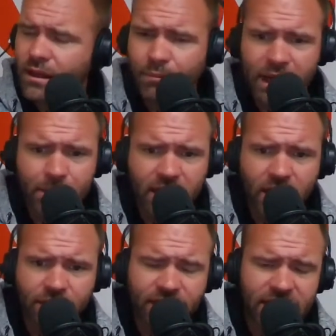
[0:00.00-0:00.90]
Mike
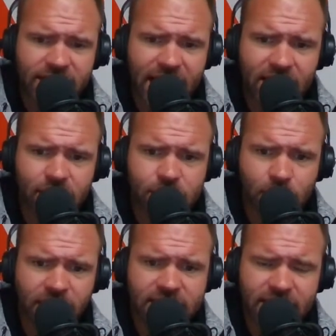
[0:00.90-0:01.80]
McCarthy and Dallas,
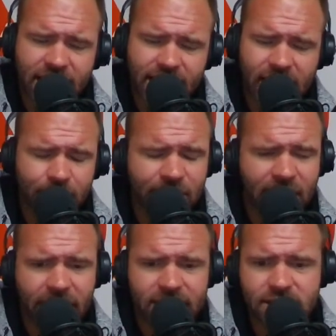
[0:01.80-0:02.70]
we'll get to that game
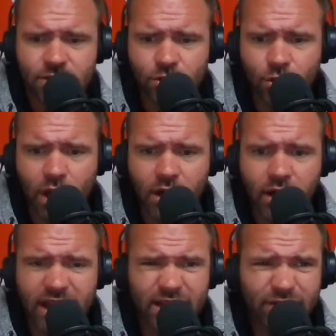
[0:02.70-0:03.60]
next, who
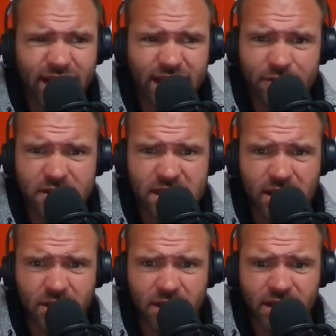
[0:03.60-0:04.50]
are innovative
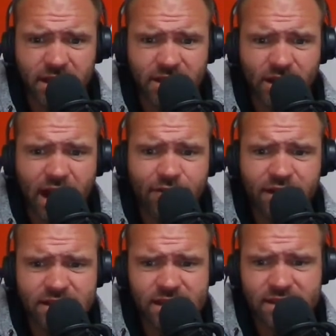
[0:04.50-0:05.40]
still and, and their
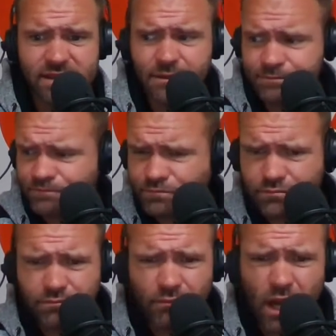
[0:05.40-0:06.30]
offenses
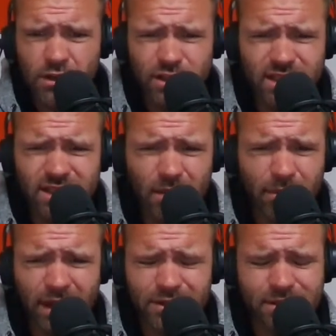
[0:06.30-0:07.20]
are just
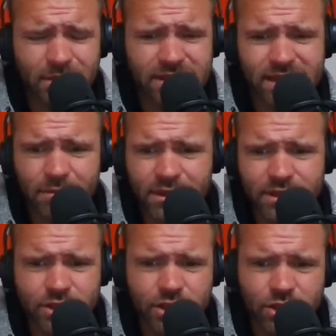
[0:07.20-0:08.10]
something else. But Zimmer
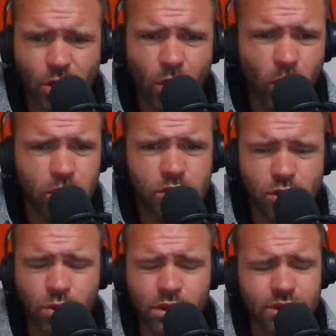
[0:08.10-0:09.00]
is just so old
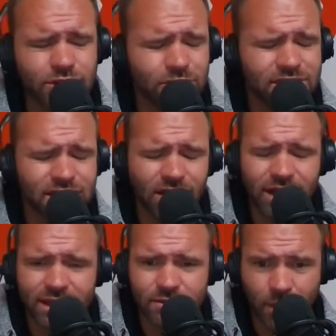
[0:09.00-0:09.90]
school and so
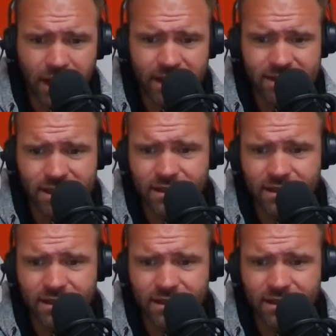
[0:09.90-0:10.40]
stuck in his ways.